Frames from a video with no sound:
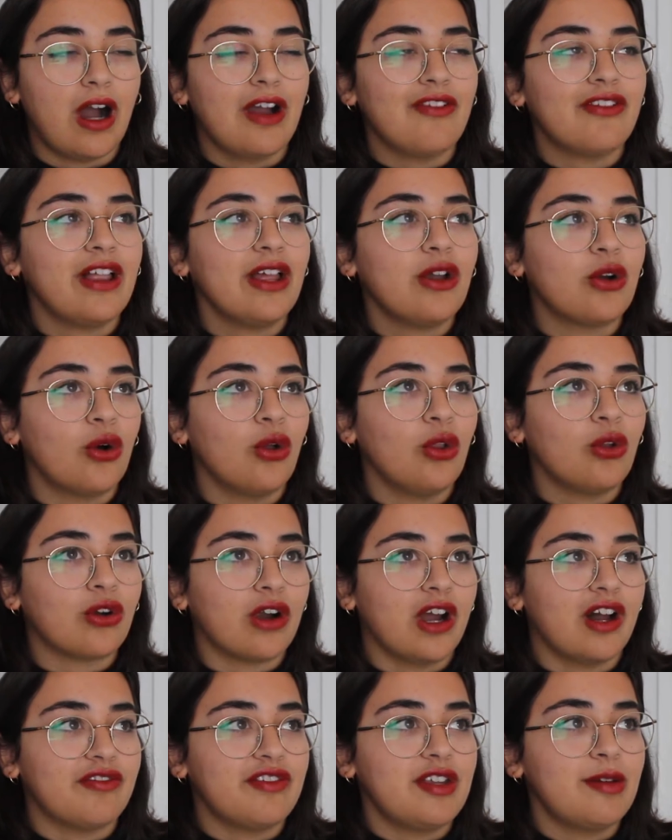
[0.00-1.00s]
I feel like all
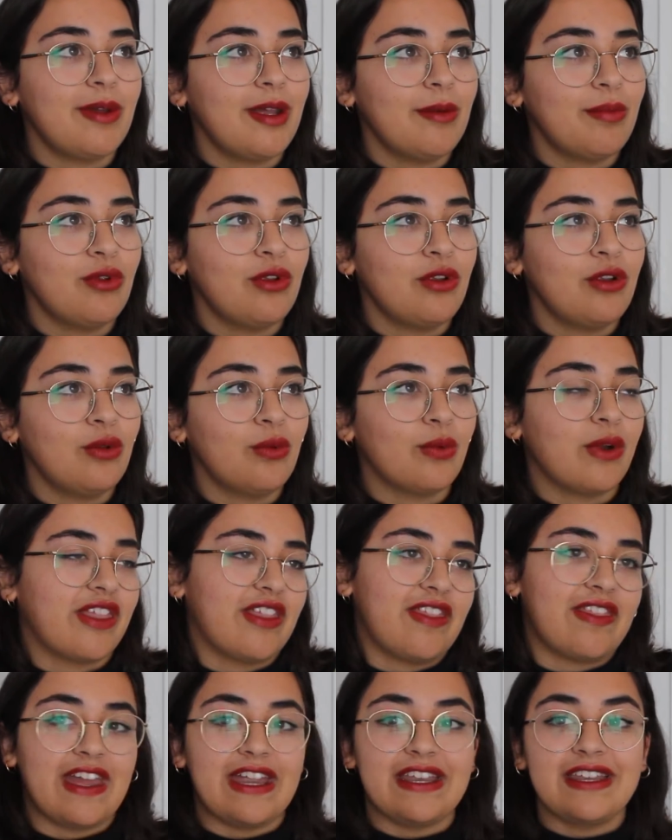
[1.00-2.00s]
crafty people, whether
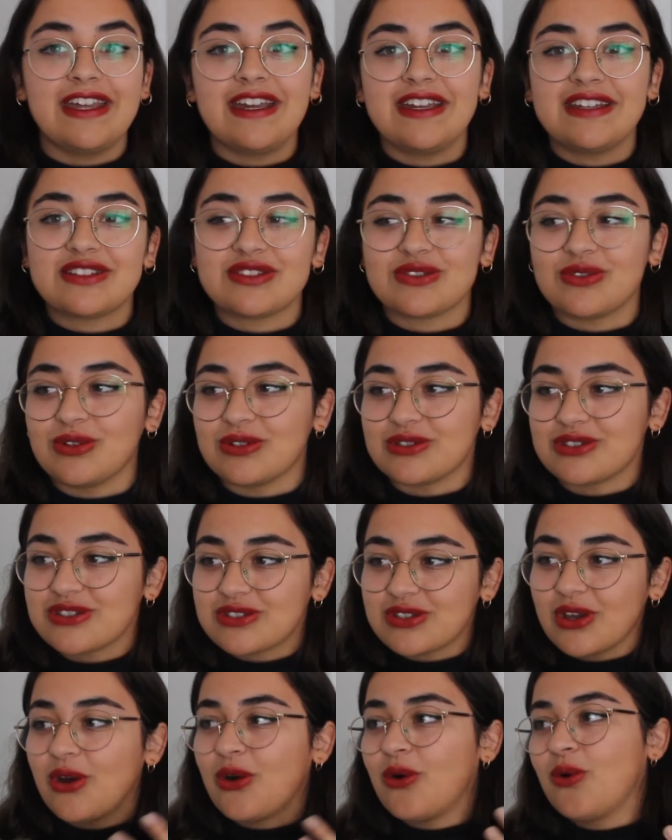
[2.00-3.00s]
they knit or
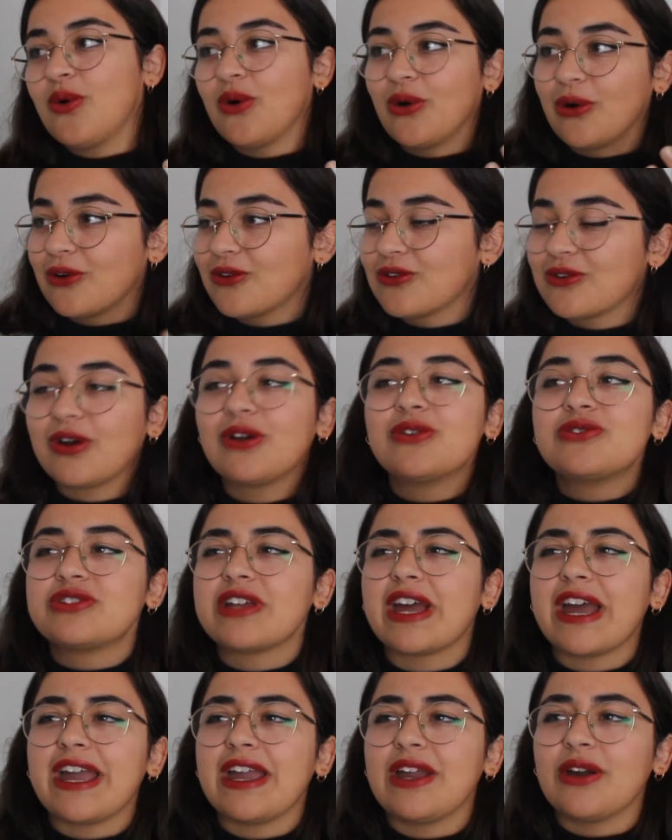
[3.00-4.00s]
sew or
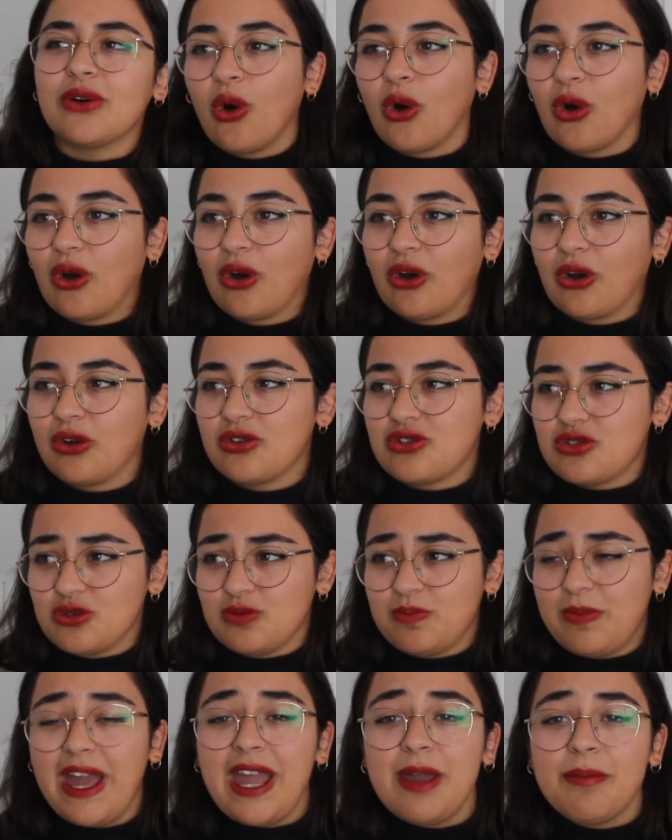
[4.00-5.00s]
crochet or do
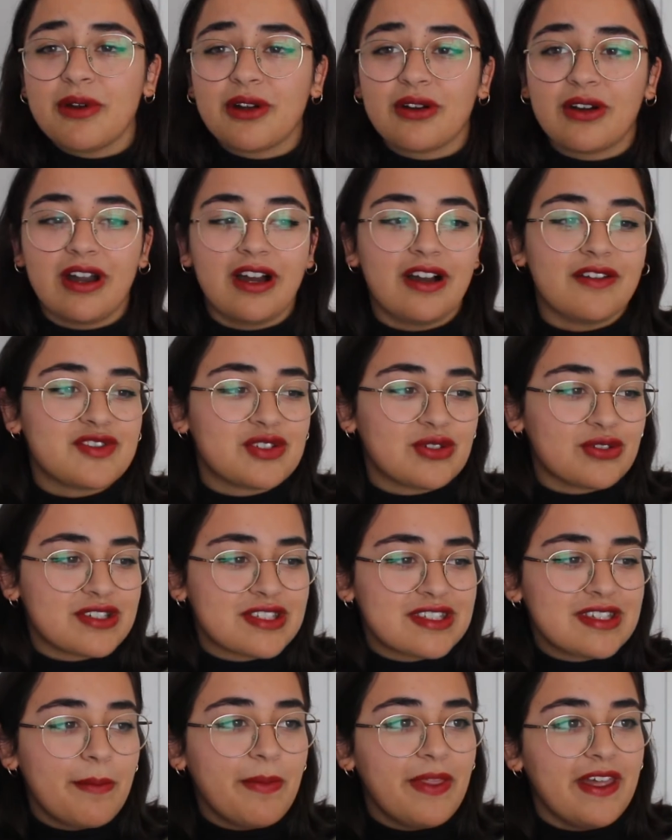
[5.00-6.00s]
paper crafts or
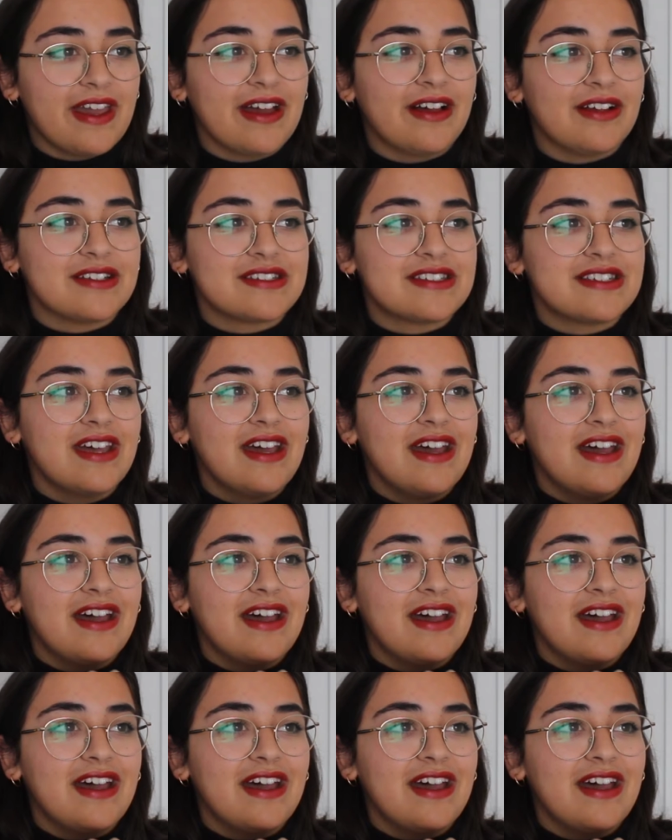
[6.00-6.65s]
something else,